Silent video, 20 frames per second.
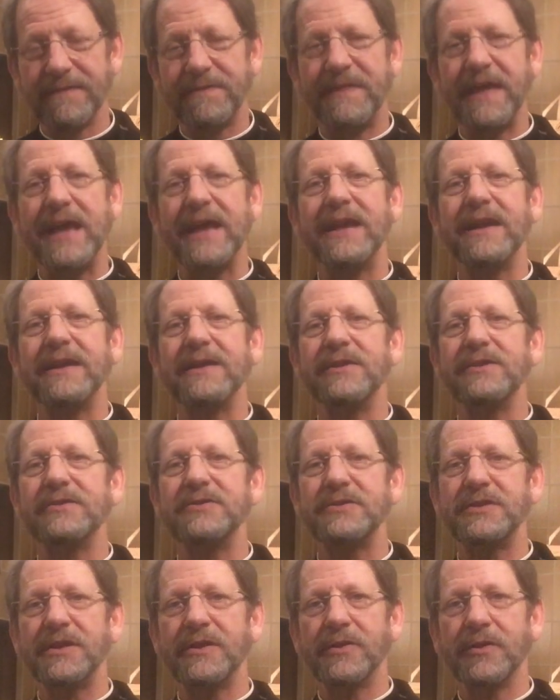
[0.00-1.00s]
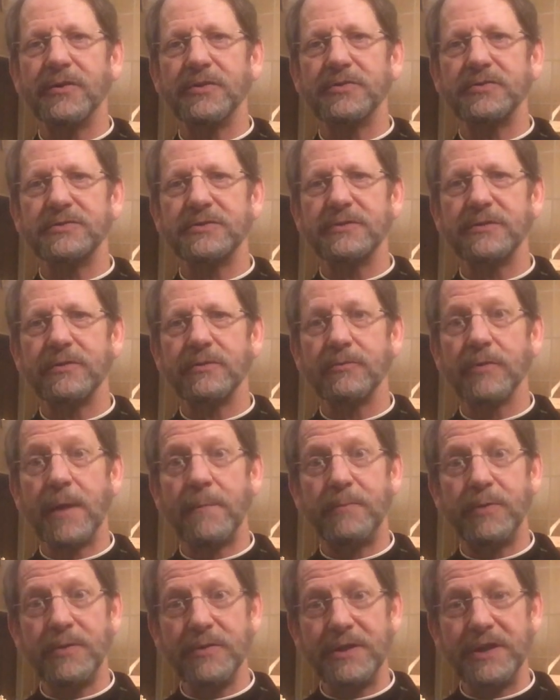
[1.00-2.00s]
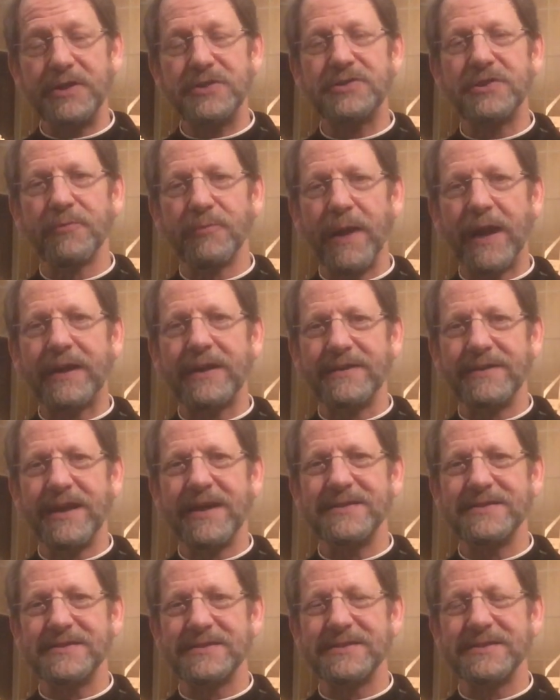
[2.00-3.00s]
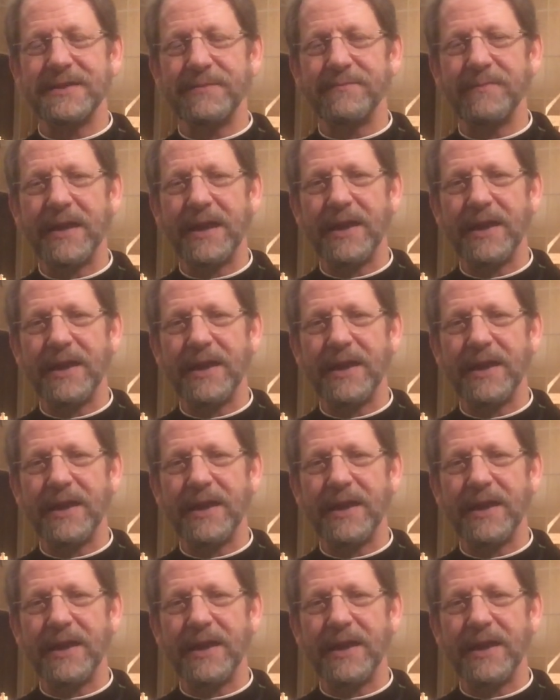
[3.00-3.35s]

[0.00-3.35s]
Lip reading: then she goes, "Rabuni," she recognizes him